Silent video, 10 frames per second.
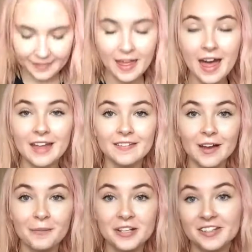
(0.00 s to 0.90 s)
And then
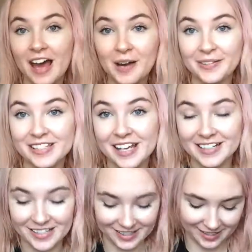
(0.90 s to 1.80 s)
I went to the Halloween
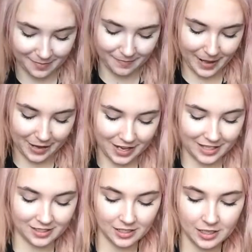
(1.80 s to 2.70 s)
section in
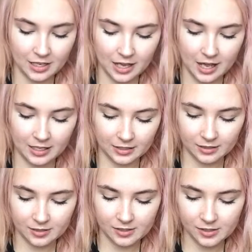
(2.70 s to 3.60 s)
Poundland,
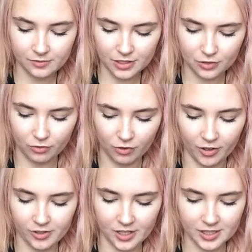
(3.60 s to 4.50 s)
and this is really
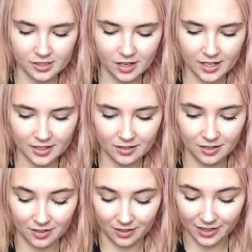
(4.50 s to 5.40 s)
gross. I need to like
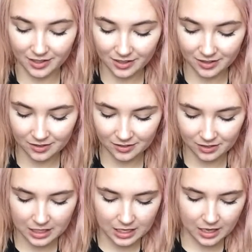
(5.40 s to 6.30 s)
clean it.
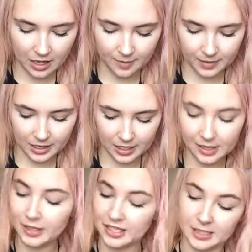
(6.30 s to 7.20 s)
I mean,
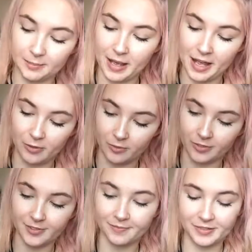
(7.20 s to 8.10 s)
it is
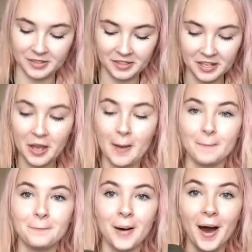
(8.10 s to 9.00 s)
£1
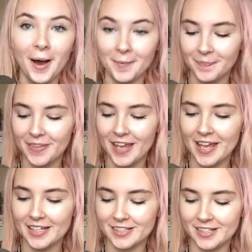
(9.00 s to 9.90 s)
but
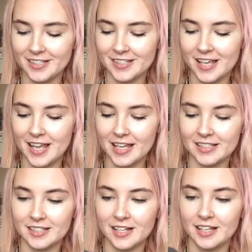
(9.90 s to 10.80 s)
it's just,
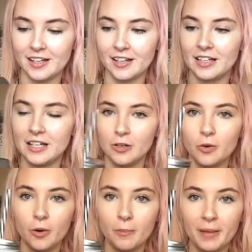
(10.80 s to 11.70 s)
it's like a
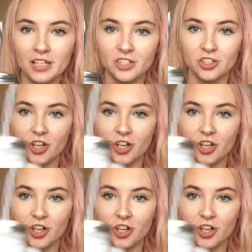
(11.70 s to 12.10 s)
little mason